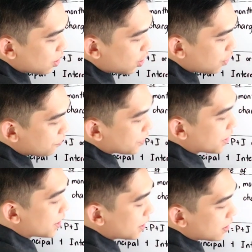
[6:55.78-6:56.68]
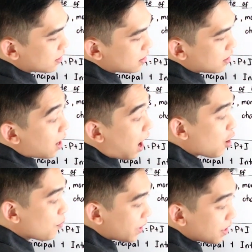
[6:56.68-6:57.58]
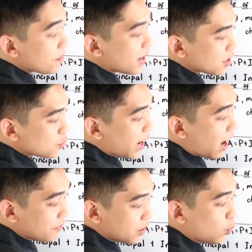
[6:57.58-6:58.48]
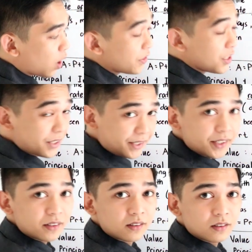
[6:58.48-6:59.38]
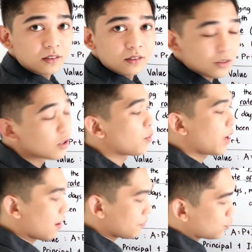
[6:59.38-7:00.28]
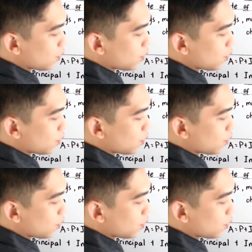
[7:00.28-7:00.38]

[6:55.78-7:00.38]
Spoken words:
over how many months we have in 1 year? So we have